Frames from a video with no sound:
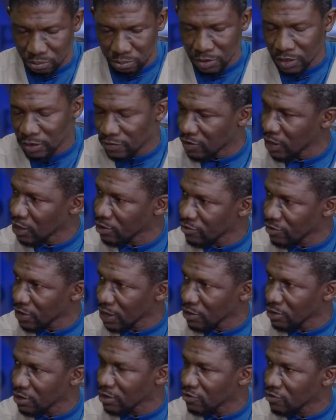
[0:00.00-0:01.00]
the
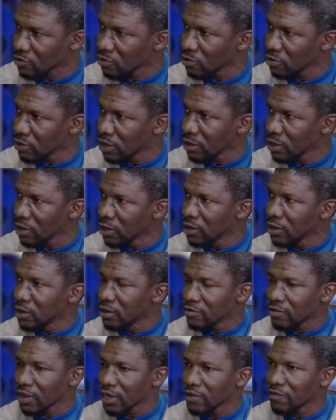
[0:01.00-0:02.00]
secondary school
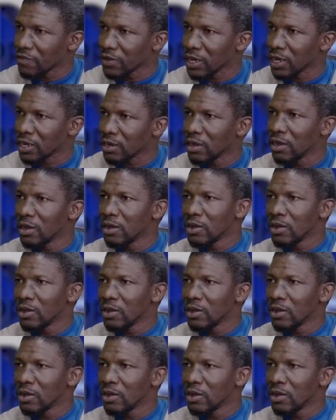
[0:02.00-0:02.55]
certificate,